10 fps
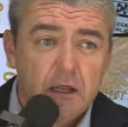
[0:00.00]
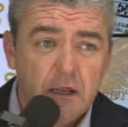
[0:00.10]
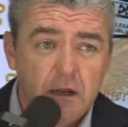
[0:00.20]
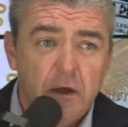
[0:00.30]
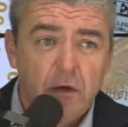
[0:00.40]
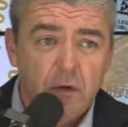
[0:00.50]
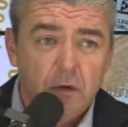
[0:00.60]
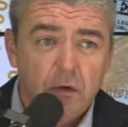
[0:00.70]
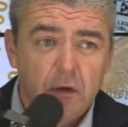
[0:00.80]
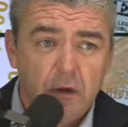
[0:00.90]

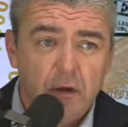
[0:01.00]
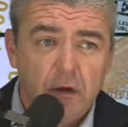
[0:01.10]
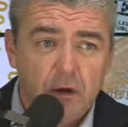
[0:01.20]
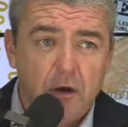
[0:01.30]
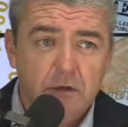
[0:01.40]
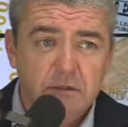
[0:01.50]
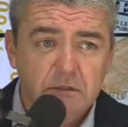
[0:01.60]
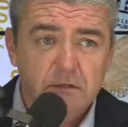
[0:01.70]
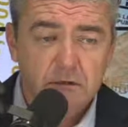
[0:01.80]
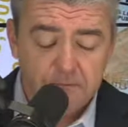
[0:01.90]
a
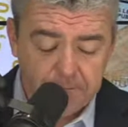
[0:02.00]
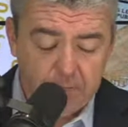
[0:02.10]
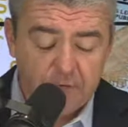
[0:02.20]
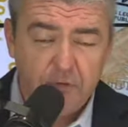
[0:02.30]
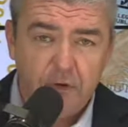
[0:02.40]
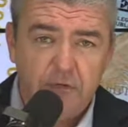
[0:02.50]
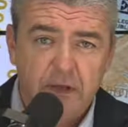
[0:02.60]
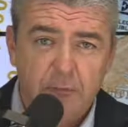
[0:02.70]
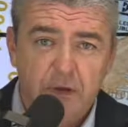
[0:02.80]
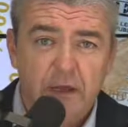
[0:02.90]
cost
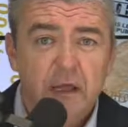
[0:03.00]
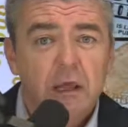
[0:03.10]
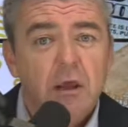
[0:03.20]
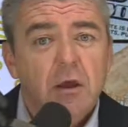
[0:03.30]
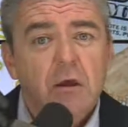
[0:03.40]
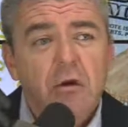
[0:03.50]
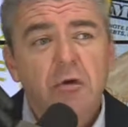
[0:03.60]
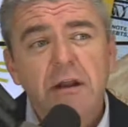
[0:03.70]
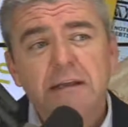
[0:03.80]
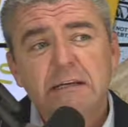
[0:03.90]
associated with it,
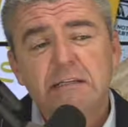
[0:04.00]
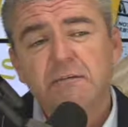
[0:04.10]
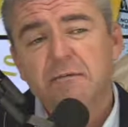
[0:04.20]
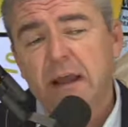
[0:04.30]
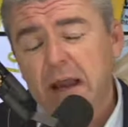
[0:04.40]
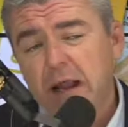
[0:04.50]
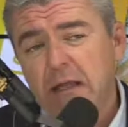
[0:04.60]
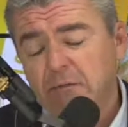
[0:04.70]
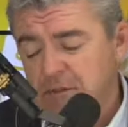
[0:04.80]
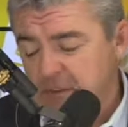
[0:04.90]
you're at a
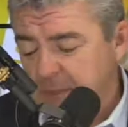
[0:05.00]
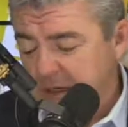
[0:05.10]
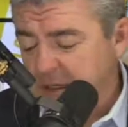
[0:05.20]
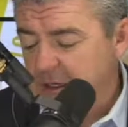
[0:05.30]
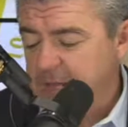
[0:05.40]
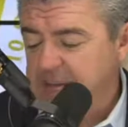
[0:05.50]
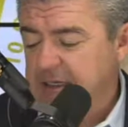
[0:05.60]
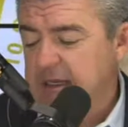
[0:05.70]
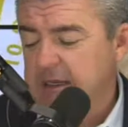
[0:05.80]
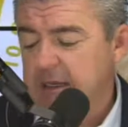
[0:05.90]
disadvantage when somebody comes
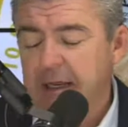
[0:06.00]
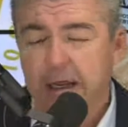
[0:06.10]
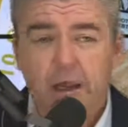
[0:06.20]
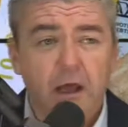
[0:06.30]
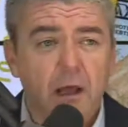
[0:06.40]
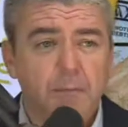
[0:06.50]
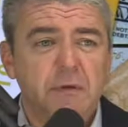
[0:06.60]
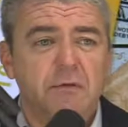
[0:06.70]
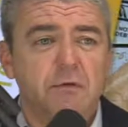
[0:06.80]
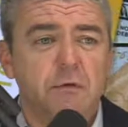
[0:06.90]
in and
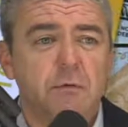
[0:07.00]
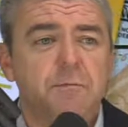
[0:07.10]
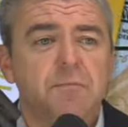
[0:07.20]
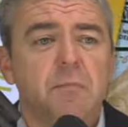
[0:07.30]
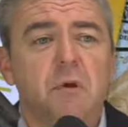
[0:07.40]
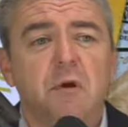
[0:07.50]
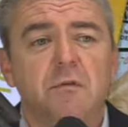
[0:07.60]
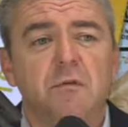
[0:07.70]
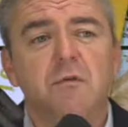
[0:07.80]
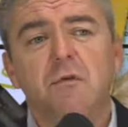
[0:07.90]
copies you
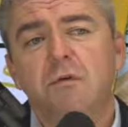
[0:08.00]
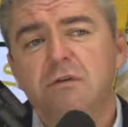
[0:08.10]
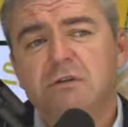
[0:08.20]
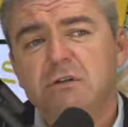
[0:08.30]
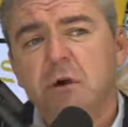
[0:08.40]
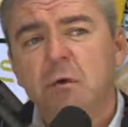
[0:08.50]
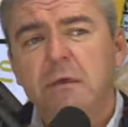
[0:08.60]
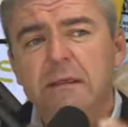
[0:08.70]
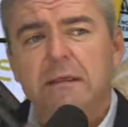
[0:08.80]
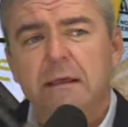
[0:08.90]
because you're
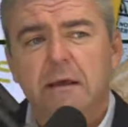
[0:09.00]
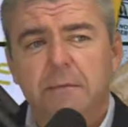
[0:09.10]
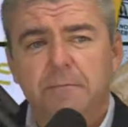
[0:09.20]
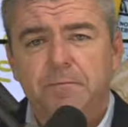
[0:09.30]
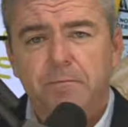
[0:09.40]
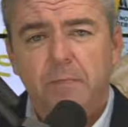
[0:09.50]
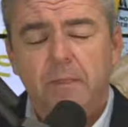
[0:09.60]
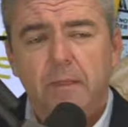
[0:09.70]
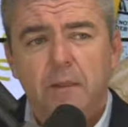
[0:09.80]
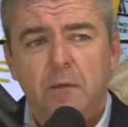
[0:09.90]
showing them
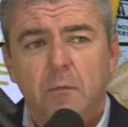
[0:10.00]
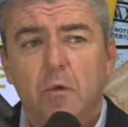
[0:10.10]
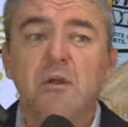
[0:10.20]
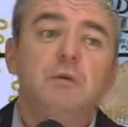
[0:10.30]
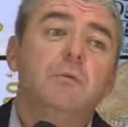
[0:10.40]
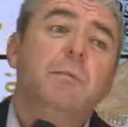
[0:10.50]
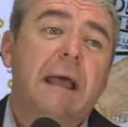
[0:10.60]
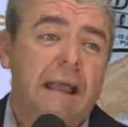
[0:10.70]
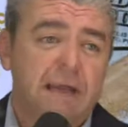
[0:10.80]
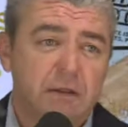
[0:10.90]
what you
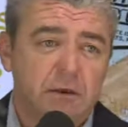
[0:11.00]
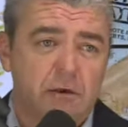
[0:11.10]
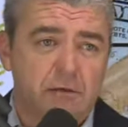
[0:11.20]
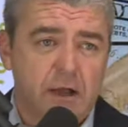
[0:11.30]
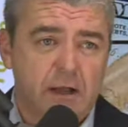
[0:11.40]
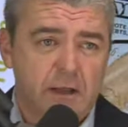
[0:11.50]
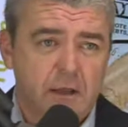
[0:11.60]
paid to learn, right?